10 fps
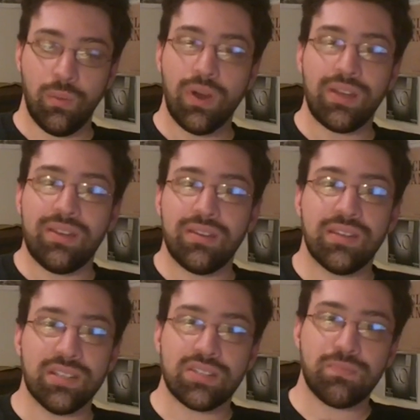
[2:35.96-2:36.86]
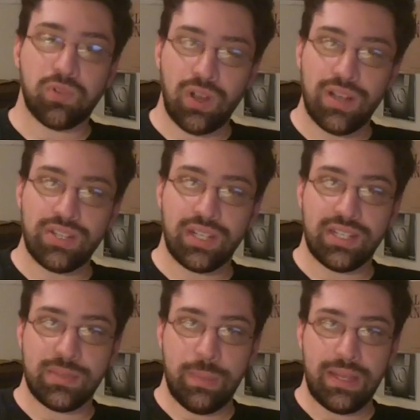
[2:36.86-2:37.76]
What this project
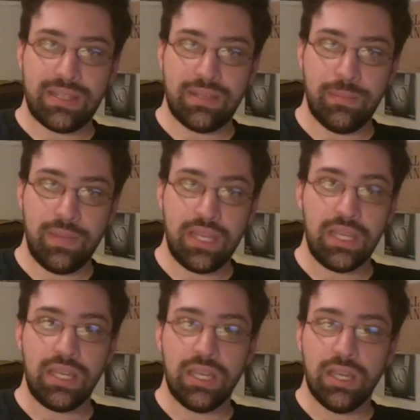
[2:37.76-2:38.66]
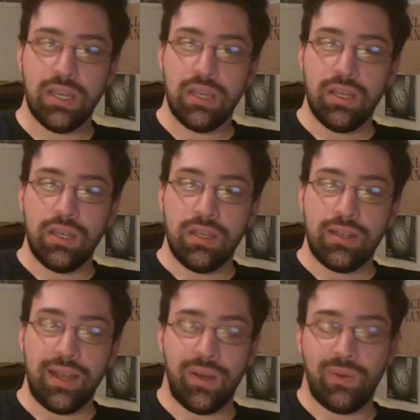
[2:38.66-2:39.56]
has meant to me.
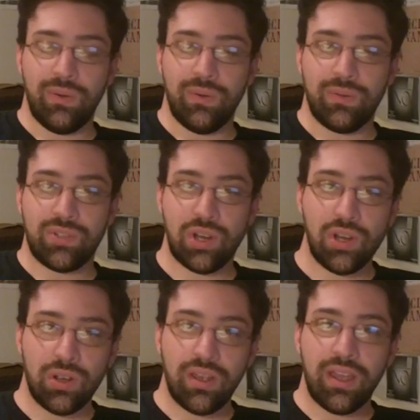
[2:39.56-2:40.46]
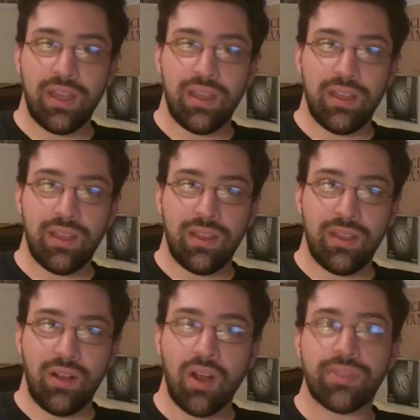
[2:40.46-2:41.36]
Now, sure,
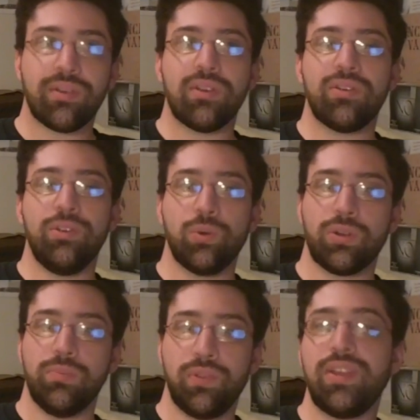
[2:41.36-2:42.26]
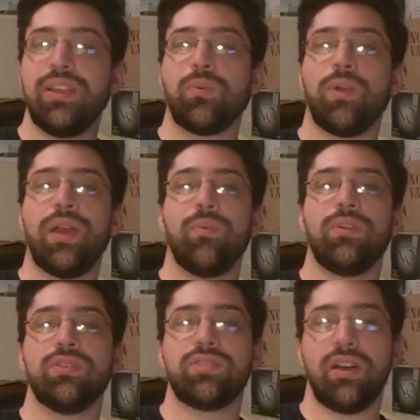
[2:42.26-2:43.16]
Arthur, you're completely right
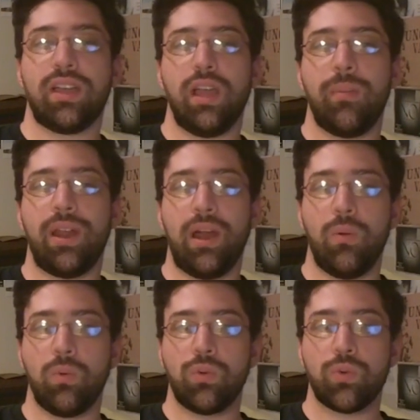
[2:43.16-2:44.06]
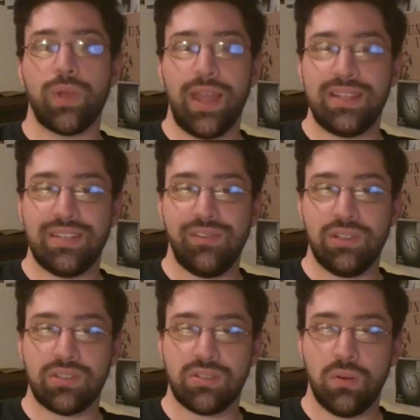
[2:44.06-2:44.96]
when you're talking about how
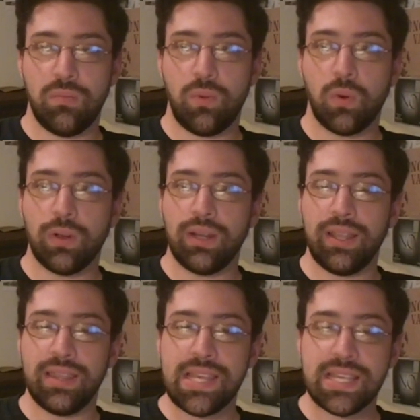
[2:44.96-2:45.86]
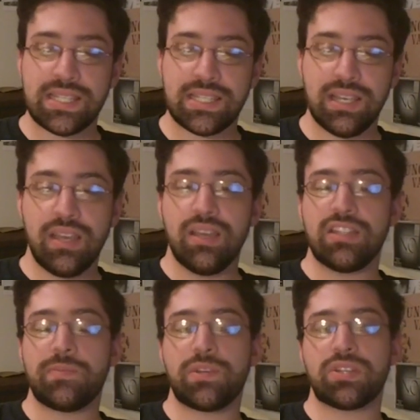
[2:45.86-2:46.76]
creativity is so important. And this,
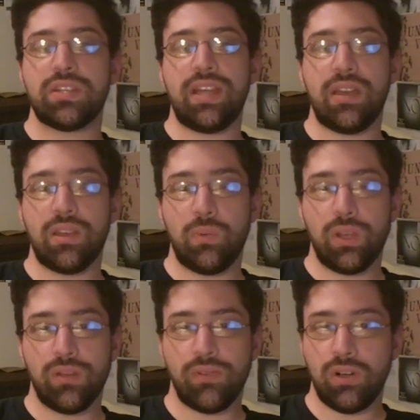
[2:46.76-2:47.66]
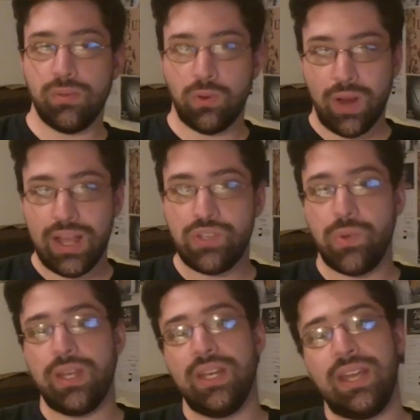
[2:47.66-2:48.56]
especially now that we have all
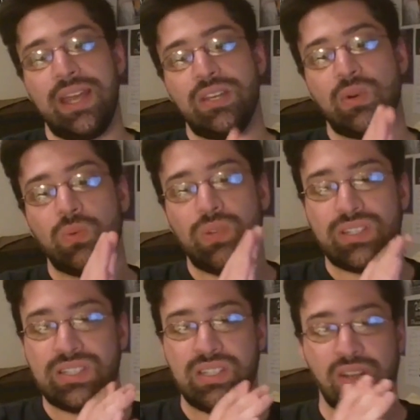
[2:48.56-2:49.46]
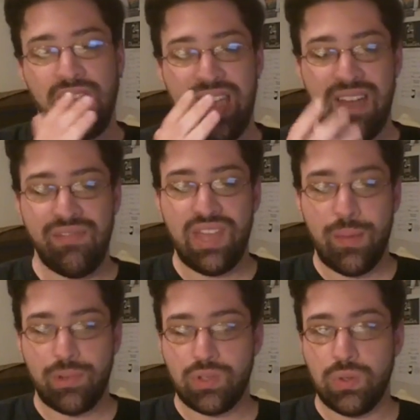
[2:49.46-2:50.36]
graduated and don't necessarily have the
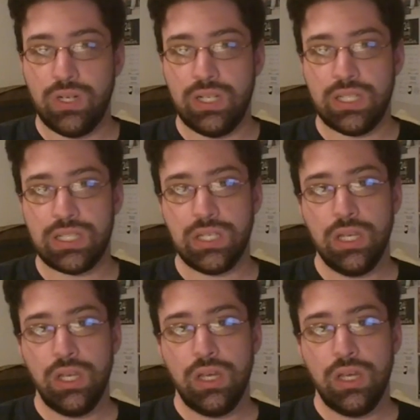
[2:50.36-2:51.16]
opportunities